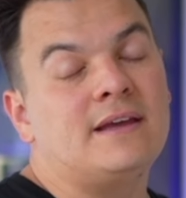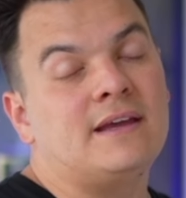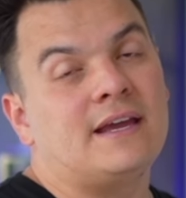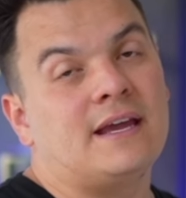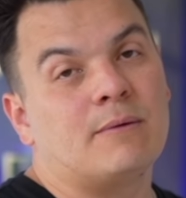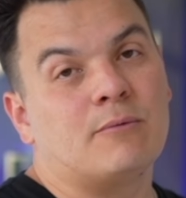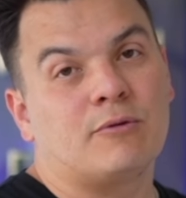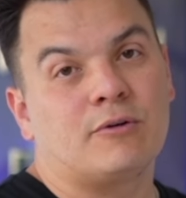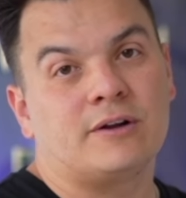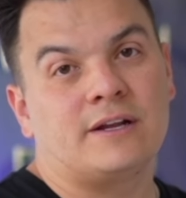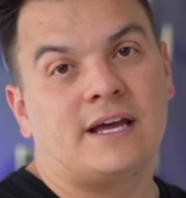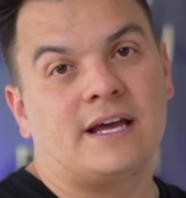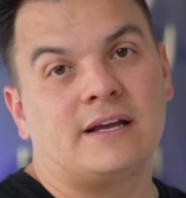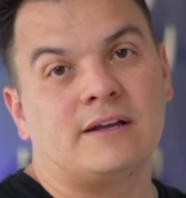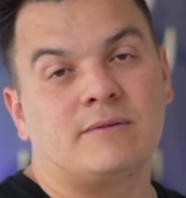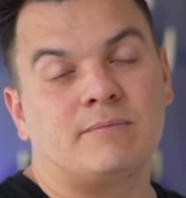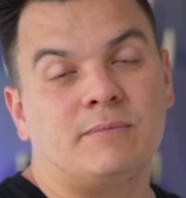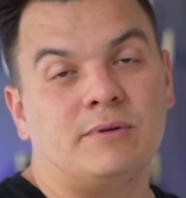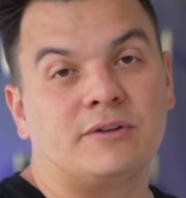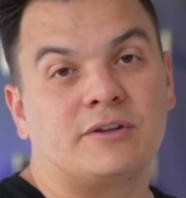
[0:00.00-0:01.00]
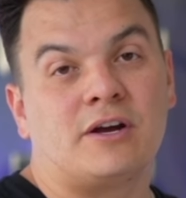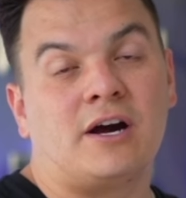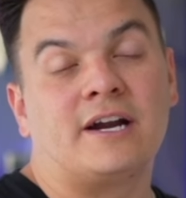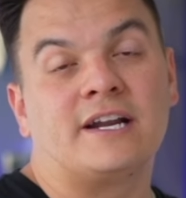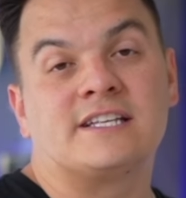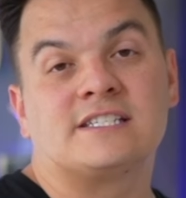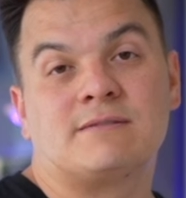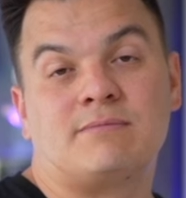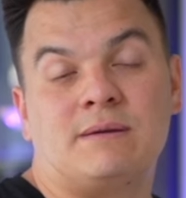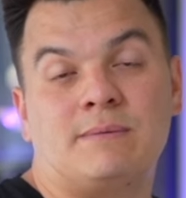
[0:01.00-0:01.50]
and we're going to build an
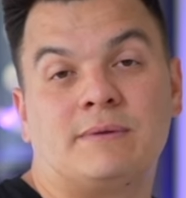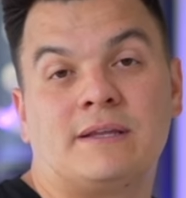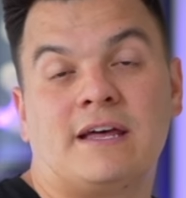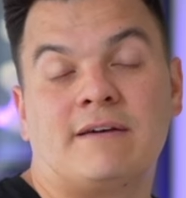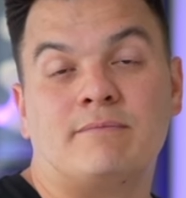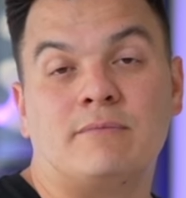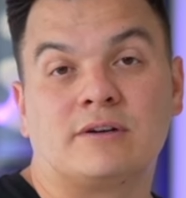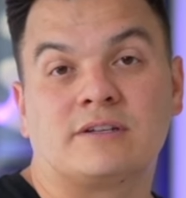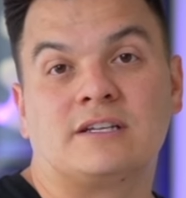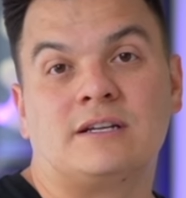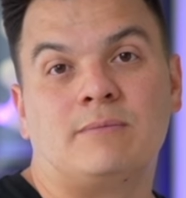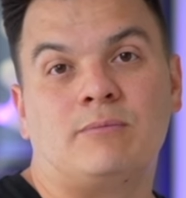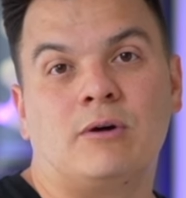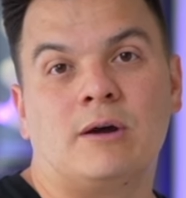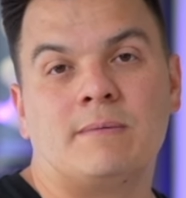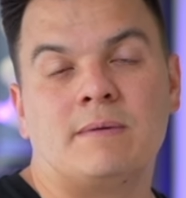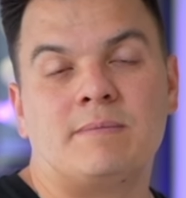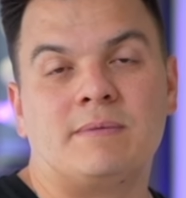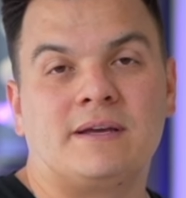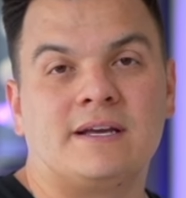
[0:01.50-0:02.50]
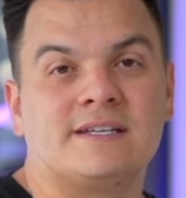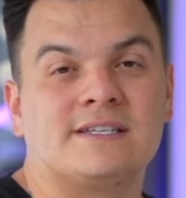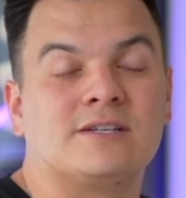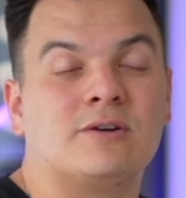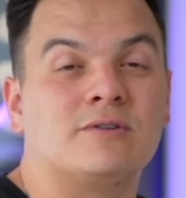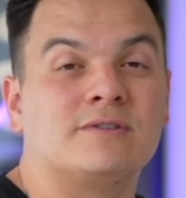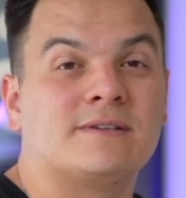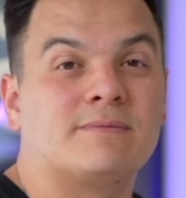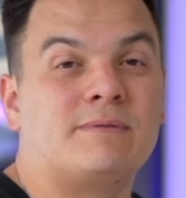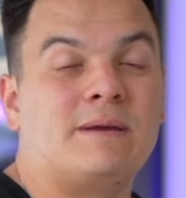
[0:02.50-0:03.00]
audience of people that have booked an appointment, because
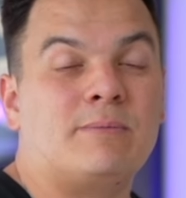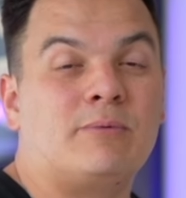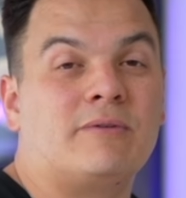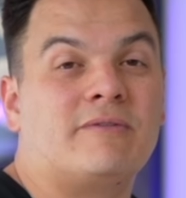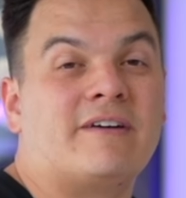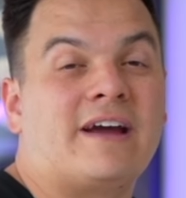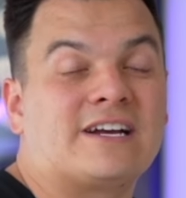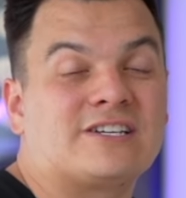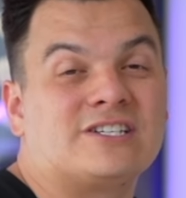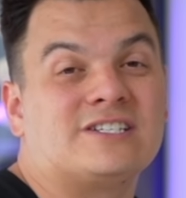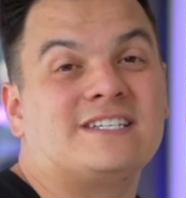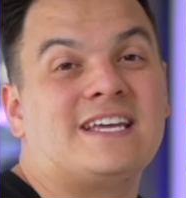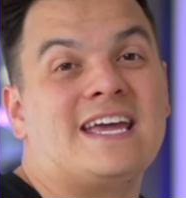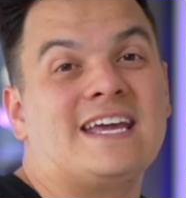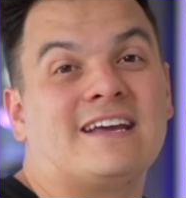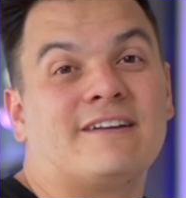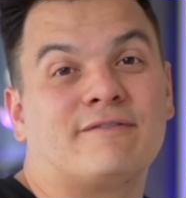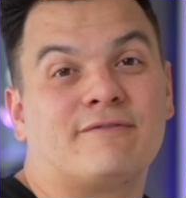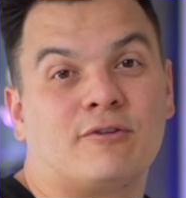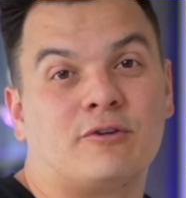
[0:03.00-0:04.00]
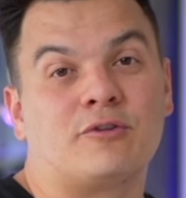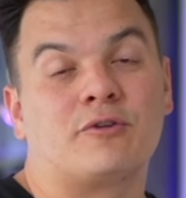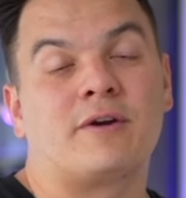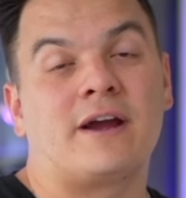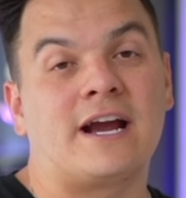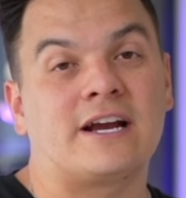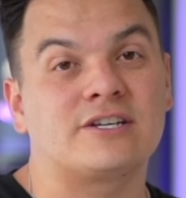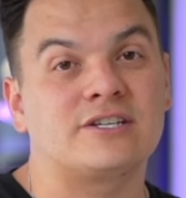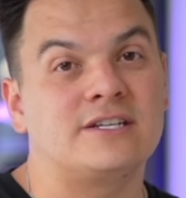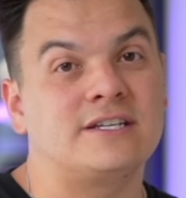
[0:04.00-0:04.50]
those people have actually taken further
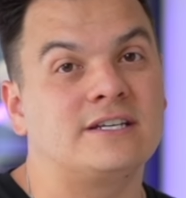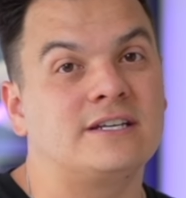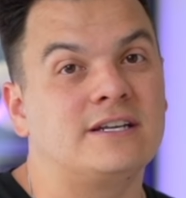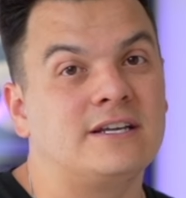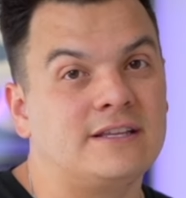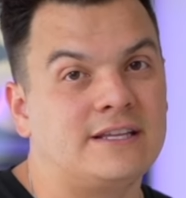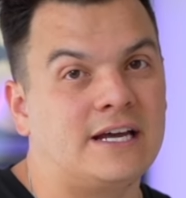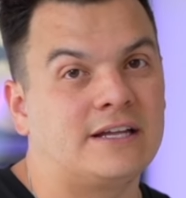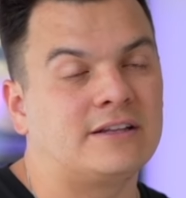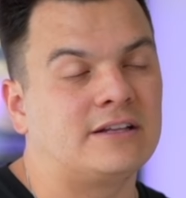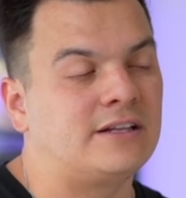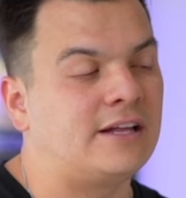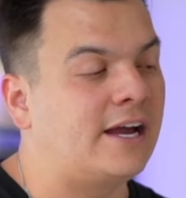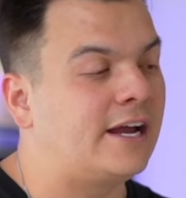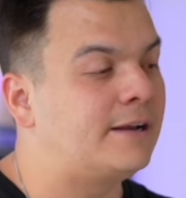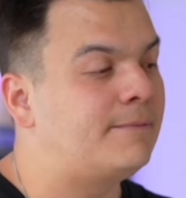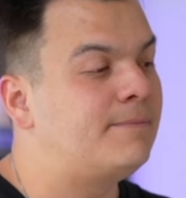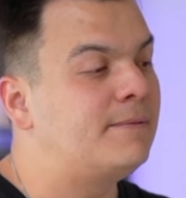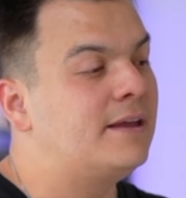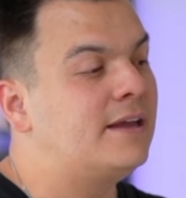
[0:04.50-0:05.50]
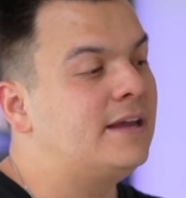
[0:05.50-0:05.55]
action down the line.